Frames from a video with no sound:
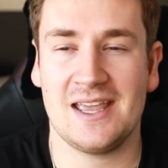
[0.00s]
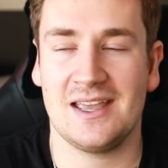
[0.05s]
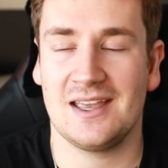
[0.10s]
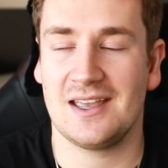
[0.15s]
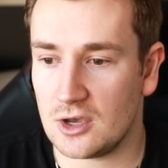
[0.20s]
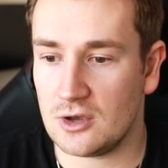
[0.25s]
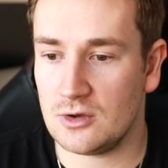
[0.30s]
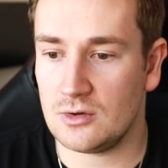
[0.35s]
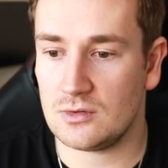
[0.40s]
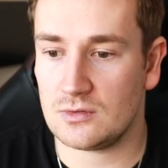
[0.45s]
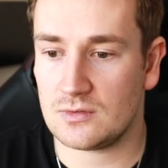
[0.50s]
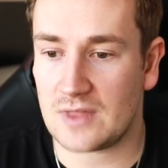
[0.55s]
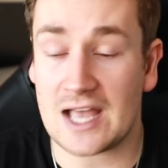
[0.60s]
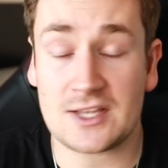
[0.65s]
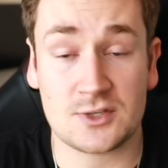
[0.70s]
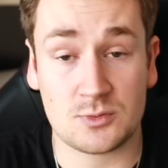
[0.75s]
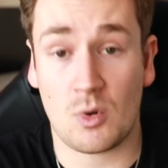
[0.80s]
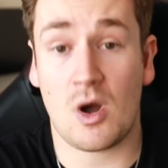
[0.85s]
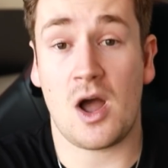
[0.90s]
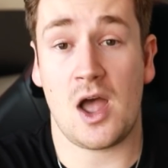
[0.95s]
So
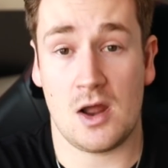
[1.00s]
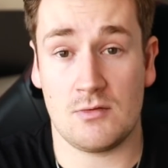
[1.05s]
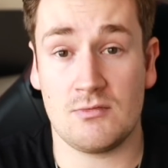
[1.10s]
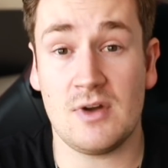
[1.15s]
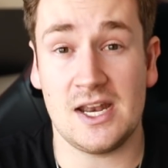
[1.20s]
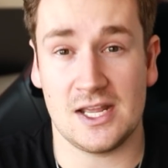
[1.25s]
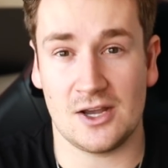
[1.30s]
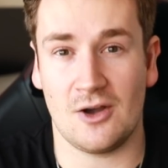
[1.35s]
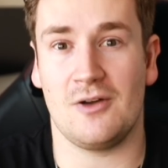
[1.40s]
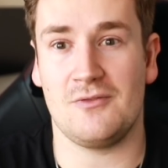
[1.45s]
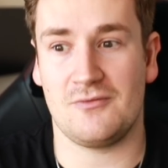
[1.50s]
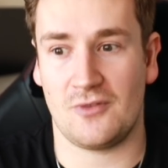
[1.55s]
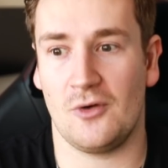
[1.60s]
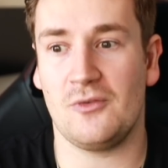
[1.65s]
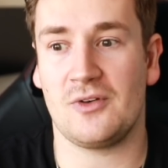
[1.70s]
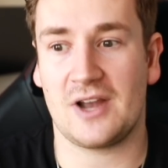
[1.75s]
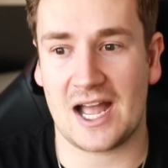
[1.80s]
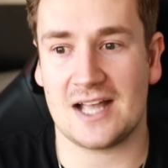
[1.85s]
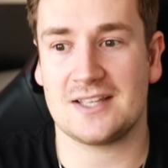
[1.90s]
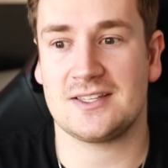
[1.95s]
that's why I really got
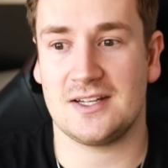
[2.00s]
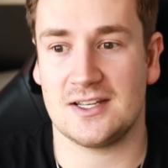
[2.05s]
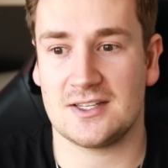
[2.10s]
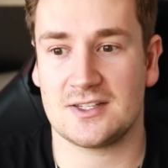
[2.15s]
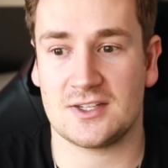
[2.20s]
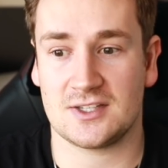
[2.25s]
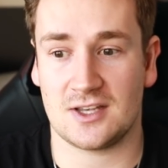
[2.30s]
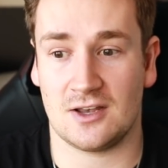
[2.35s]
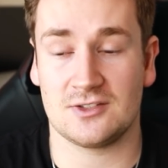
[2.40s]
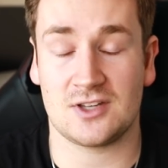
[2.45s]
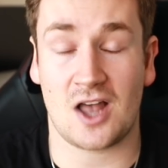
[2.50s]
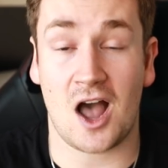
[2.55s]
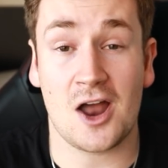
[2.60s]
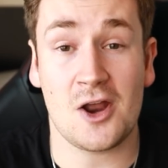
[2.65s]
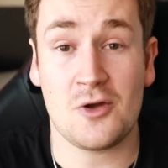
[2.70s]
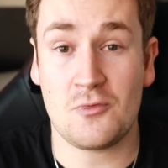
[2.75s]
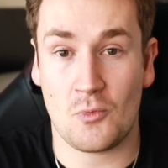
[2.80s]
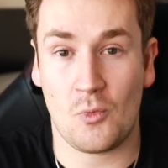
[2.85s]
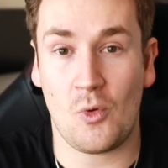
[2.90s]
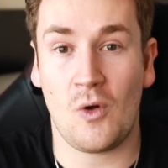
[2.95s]
involved with Catalyst, because I was like, I
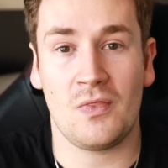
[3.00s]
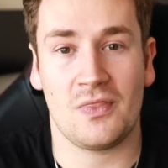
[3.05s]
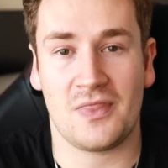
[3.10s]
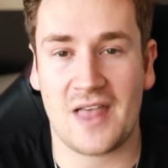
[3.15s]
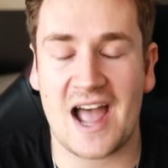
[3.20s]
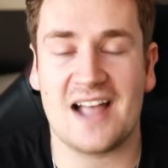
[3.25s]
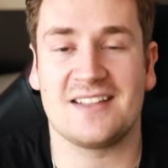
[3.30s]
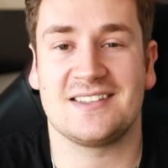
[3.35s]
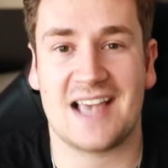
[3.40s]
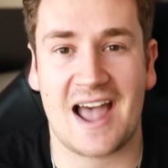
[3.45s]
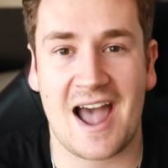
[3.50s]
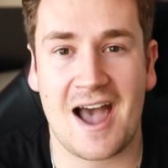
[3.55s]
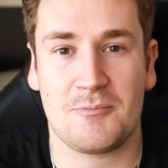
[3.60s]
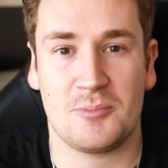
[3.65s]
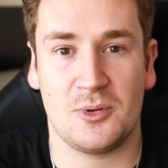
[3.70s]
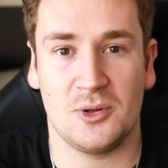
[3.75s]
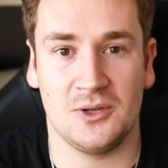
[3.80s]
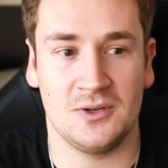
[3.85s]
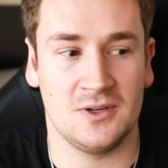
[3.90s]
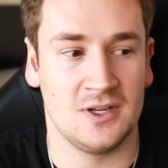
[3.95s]
don't want that to
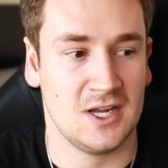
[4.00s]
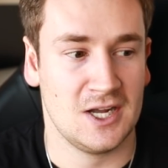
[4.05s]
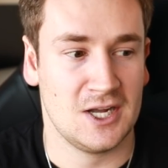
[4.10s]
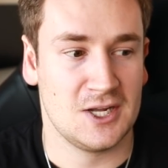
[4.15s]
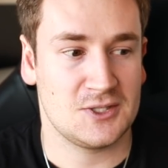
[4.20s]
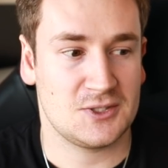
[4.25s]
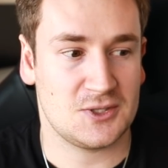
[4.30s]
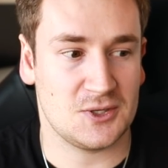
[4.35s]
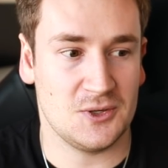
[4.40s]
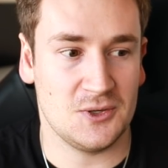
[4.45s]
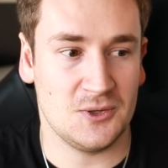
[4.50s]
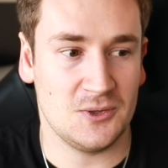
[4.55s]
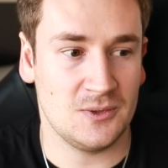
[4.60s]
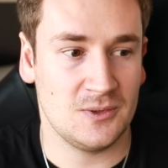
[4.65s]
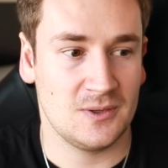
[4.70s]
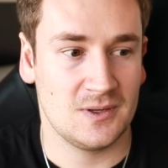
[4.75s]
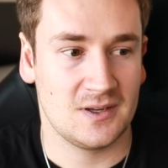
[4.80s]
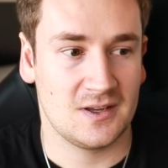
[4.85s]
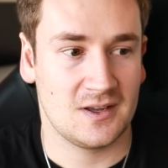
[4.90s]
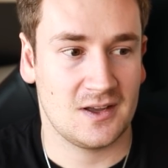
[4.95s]
happen
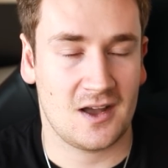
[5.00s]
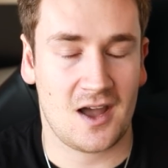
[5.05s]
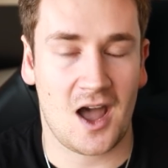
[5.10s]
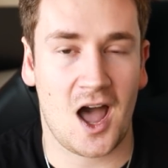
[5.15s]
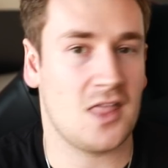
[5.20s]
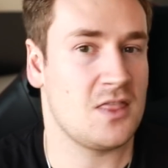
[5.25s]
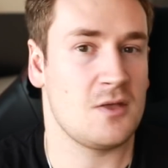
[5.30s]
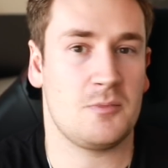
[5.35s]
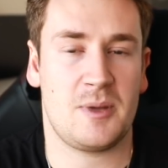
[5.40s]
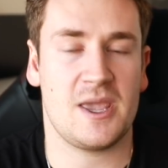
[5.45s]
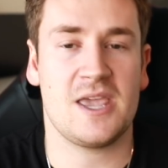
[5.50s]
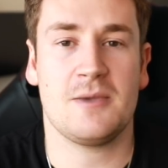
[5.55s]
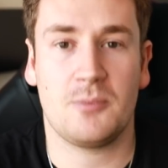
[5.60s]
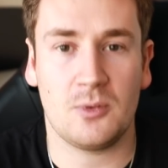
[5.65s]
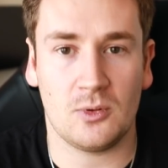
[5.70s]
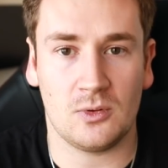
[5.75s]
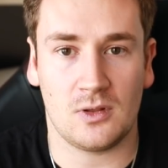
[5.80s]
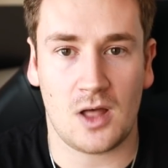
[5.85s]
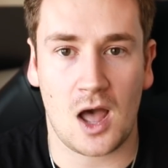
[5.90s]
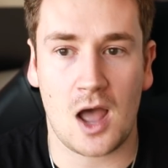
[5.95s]
to other people.